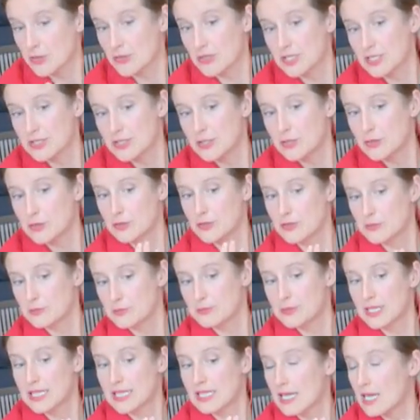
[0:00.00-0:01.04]
sorry, you
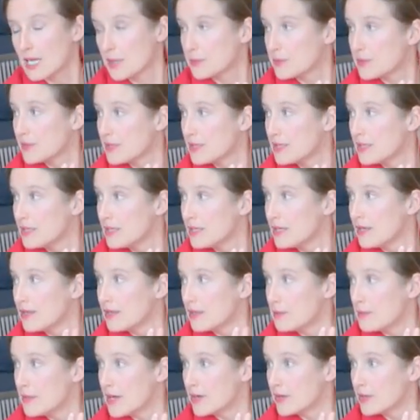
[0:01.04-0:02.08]
bring up
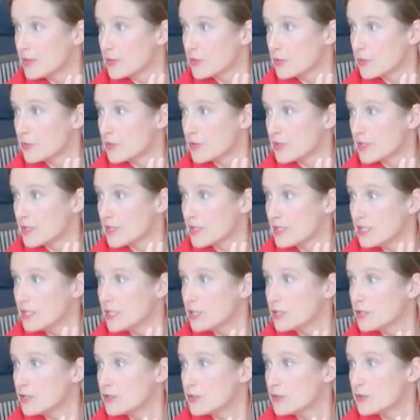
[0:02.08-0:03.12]
the merit order
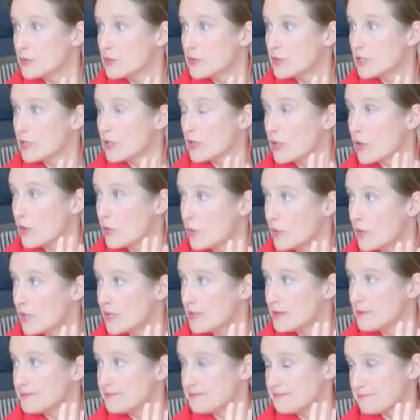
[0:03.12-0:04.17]
to the
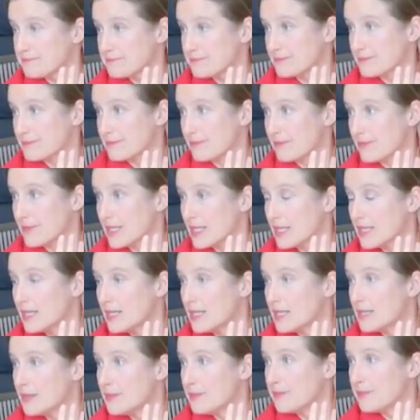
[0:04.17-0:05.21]
lower
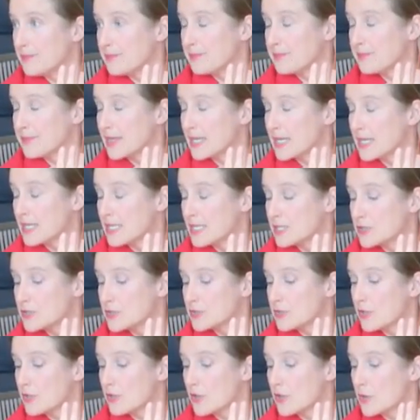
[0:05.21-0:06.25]
um,
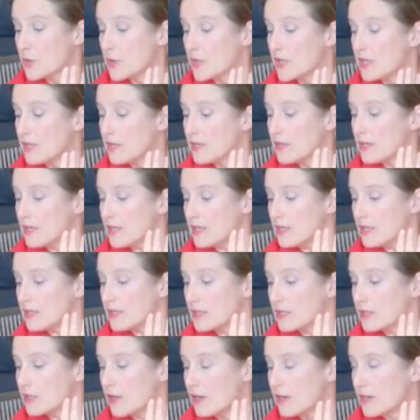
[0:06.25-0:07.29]
to the lower
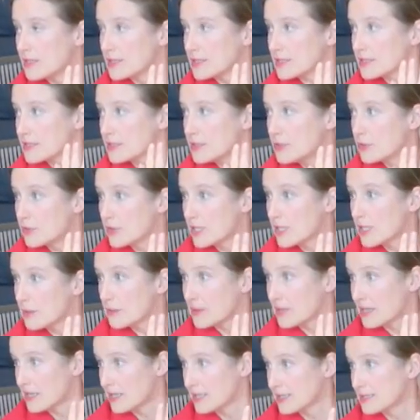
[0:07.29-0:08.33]
uh, cost
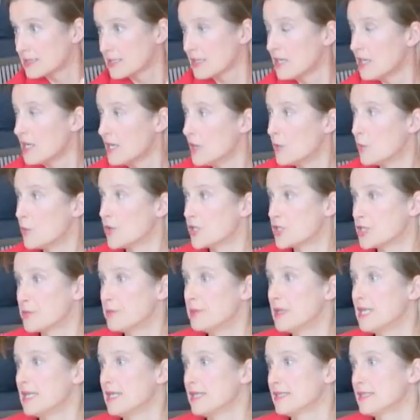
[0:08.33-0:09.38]
nuclear plants,
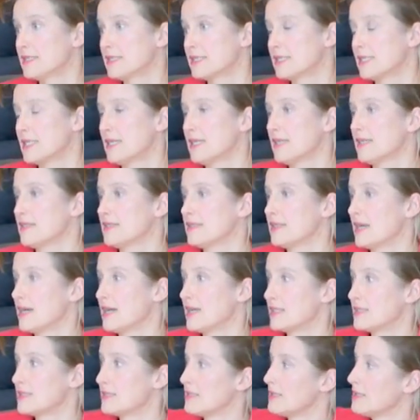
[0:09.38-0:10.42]
which means
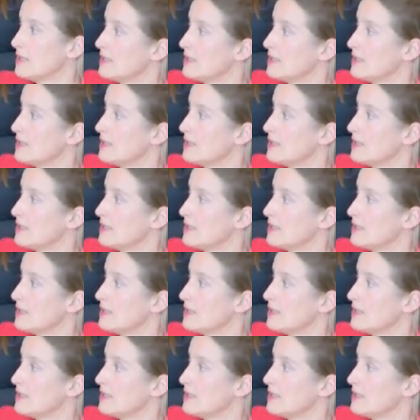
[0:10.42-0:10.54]
that